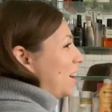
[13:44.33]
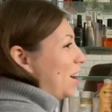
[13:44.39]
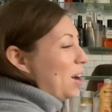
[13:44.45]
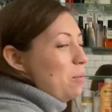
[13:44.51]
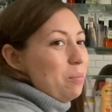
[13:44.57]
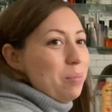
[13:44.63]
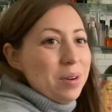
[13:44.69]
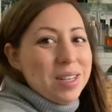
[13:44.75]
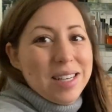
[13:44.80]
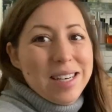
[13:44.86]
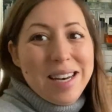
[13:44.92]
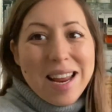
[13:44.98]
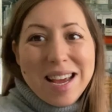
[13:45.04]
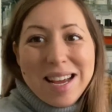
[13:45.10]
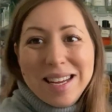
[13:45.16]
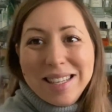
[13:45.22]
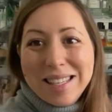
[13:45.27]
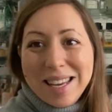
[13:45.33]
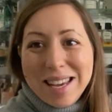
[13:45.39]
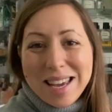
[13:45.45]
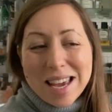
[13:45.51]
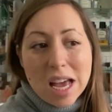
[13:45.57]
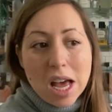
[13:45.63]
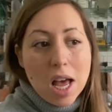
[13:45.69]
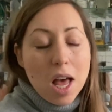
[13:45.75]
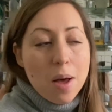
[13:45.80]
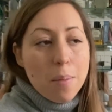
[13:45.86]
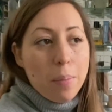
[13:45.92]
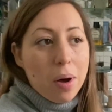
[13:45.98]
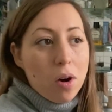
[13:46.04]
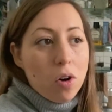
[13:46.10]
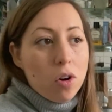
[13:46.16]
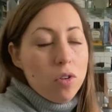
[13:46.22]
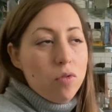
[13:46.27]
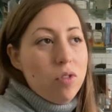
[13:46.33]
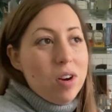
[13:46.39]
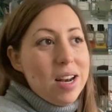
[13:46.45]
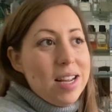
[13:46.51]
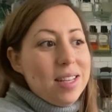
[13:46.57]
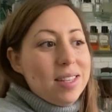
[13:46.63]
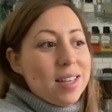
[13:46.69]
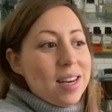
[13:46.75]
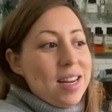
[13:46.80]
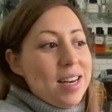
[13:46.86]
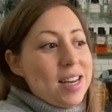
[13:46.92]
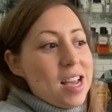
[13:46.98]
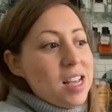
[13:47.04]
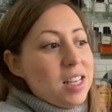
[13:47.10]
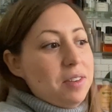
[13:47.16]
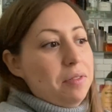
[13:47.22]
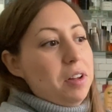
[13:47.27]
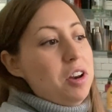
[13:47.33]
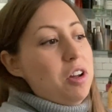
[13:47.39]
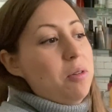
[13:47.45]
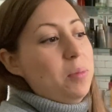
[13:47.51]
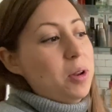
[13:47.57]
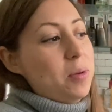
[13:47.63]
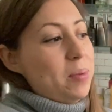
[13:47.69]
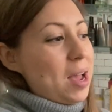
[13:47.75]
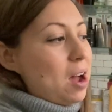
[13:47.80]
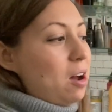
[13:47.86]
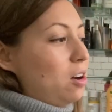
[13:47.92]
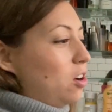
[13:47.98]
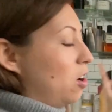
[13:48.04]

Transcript: I'm pretty lazy, but on really sunny days, if I know I'm going to be out a